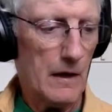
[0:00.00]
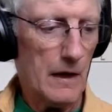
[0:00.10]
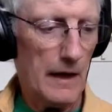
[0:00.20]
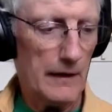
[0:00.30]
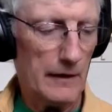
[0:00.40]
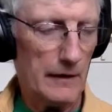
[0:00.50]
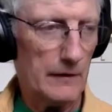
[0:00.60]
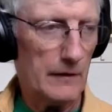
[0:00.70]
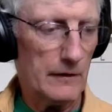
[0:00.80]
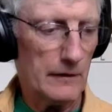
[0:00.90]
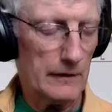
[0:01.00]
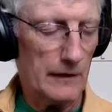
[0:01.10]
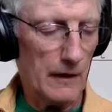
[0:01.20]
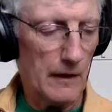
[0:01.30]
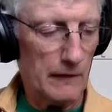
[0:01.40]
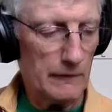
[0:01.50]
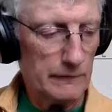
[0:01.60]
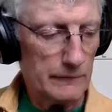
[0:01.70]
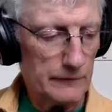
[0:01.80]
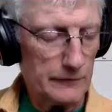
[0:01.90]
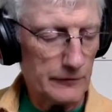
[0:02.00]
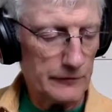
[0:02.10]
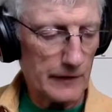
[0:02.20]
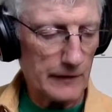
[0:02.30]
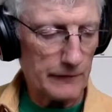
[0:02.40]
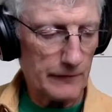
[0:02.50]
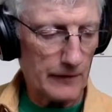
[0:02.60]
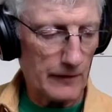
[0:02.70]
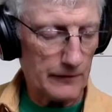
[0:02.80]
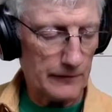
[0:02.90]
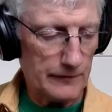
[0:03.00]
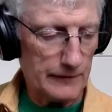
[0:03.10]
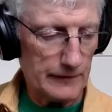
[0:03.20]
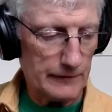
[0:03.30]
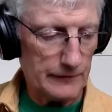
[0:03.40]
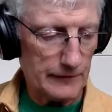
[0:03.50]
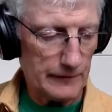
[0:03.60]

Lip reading: and then the 2nd fret on D and G.